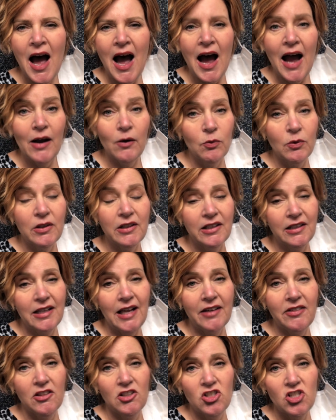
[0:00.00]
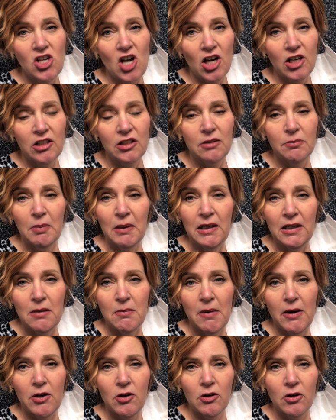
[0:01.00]
I really like the chocolate peanut
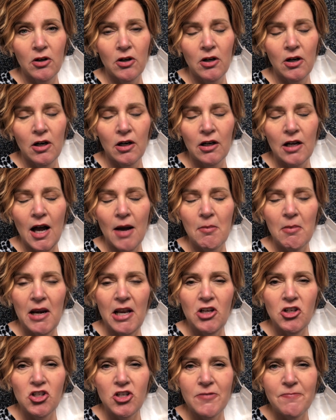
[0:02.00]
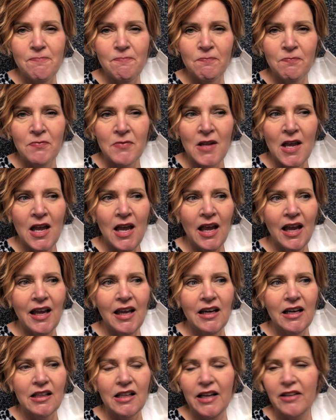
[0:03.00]
butter combination,
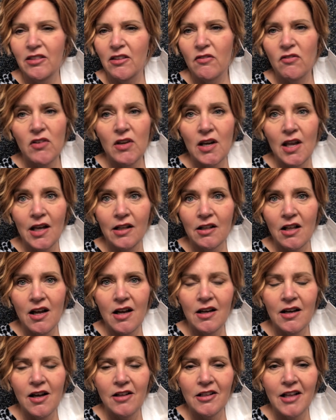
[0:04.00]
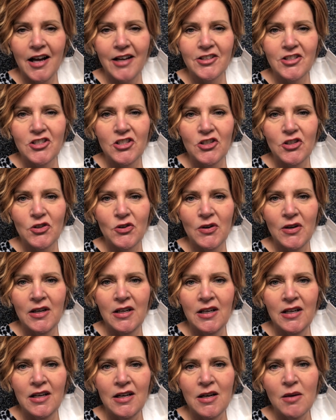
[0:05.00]
and I like the vanilla a lot too.
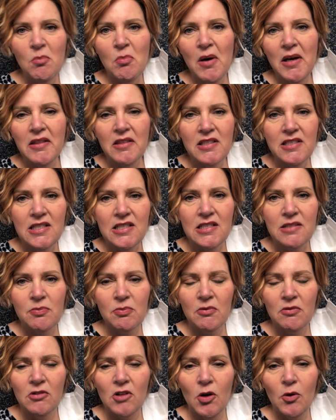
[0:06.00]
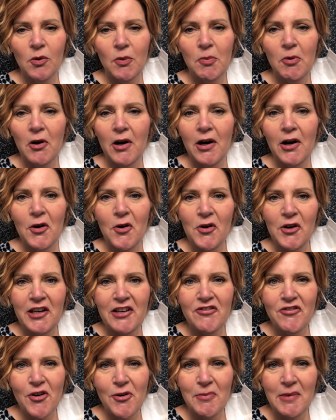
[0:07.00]
But this is lower priority
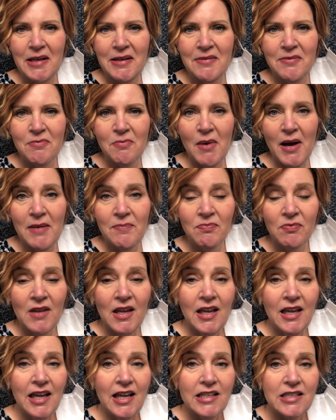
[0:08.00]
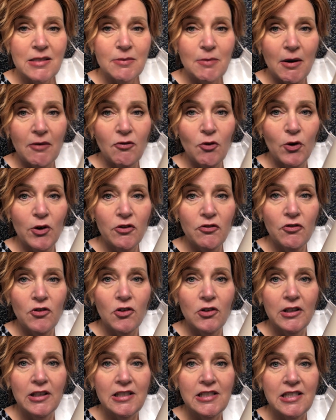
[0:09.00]
for me. But it's my fourth
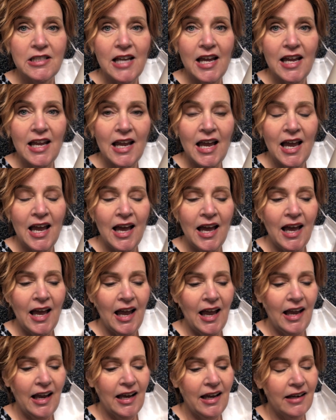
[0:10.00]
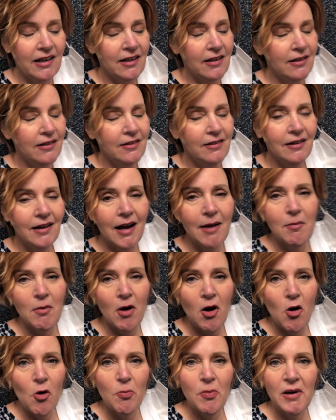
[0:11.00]
fueling today, and I'm
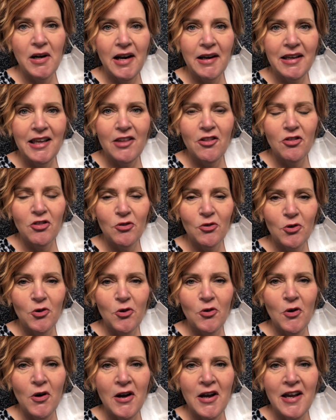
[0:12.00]
hoping I get through